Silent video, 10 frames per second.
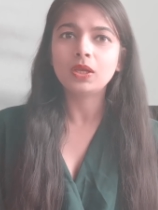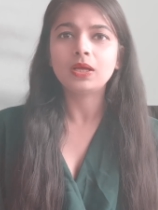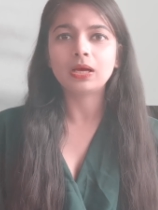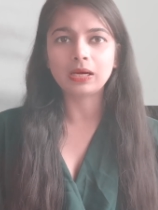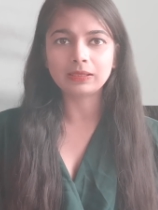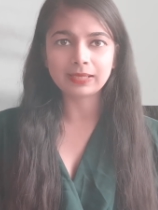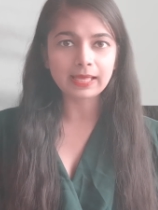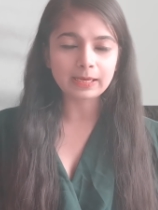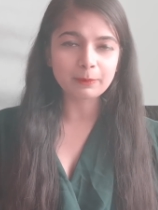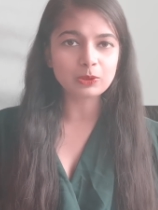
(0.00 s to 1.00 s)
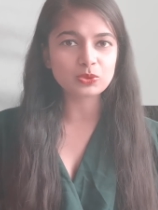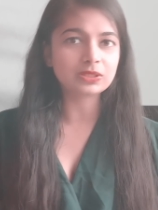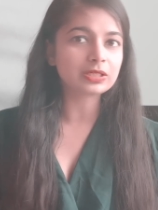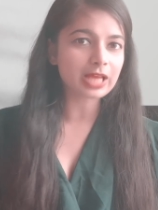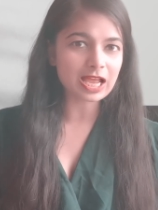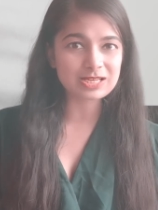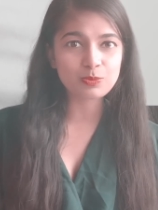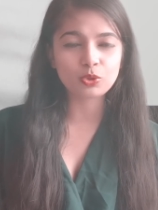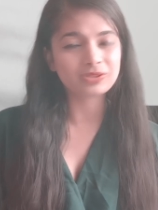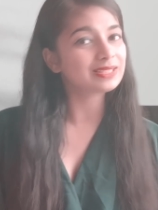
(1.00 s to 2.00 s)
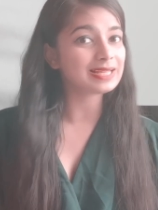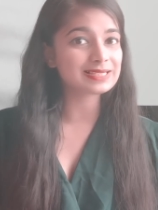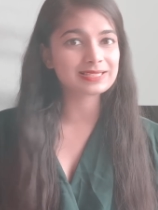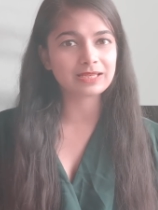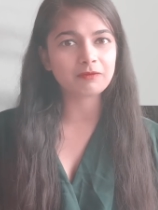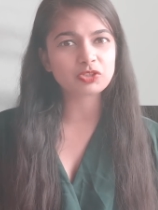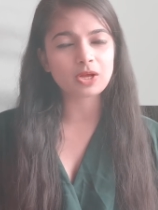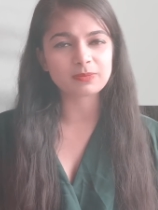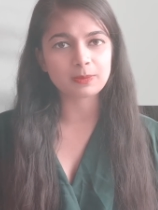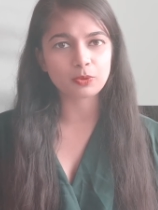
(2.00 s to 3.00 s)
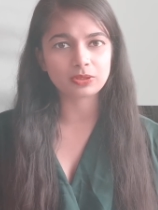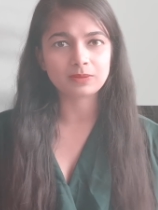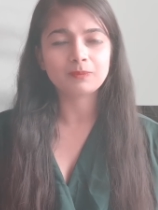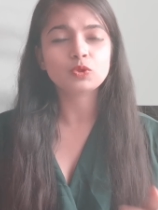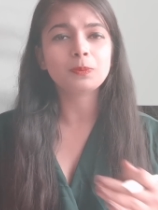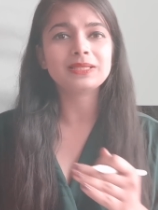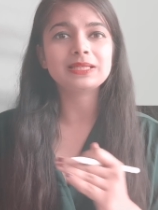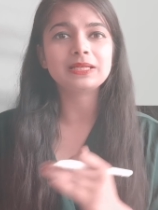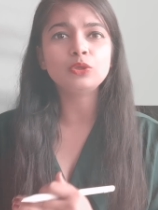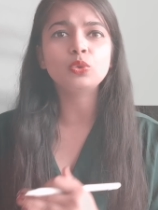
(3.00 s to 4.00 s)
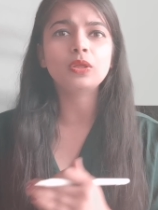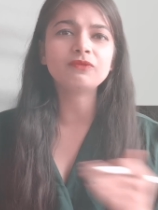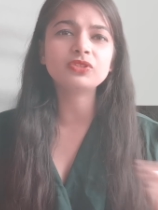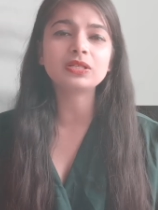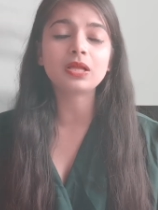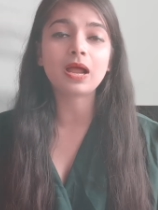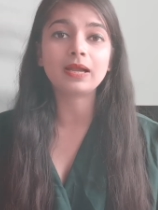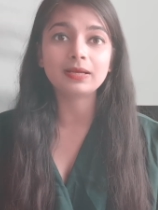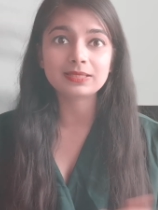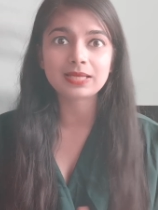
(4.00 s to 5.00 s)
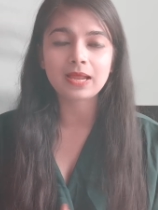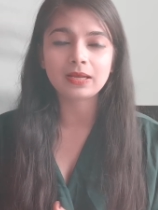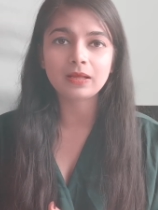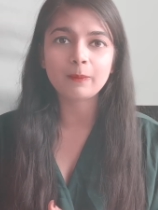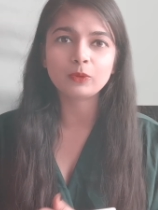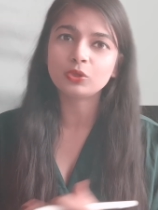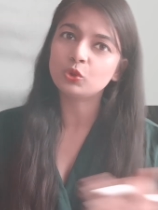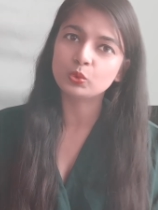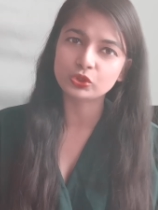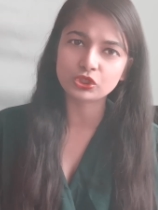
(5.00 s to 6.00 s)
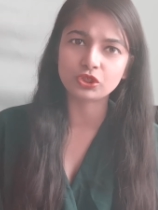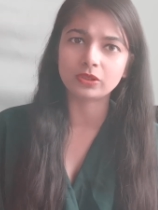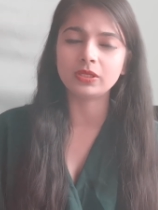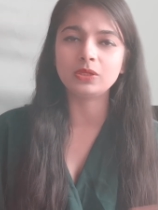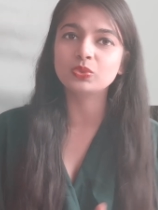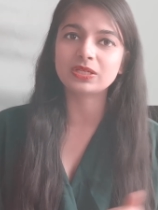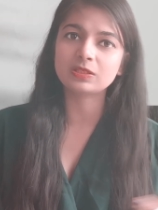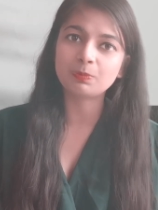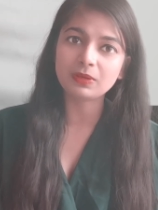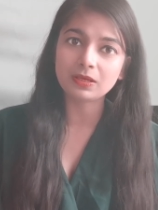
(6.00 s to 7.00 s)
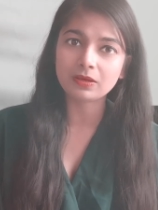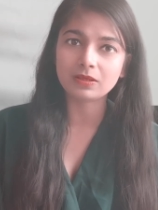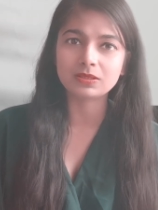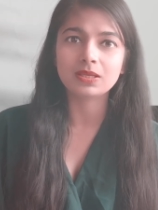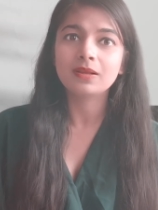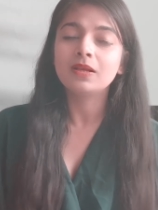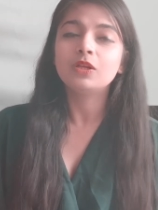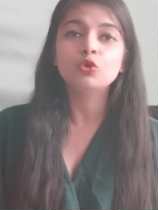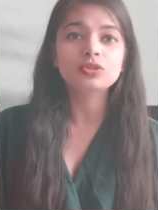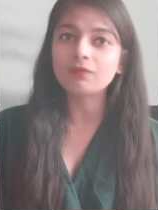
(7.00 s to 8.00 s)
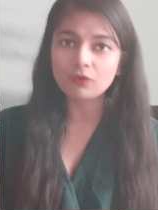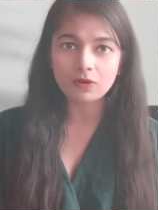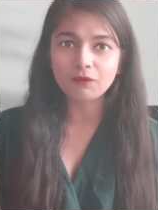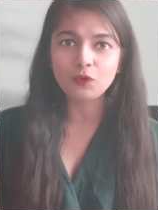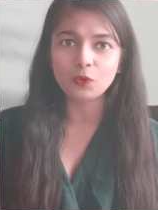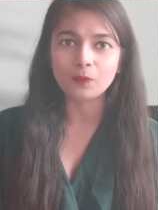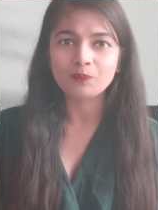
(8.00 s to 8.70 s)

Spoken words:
are able to see the dashboard or the next screen which comes up on the. So basically, to gives it understanding about the user journey, user experience, user workflow,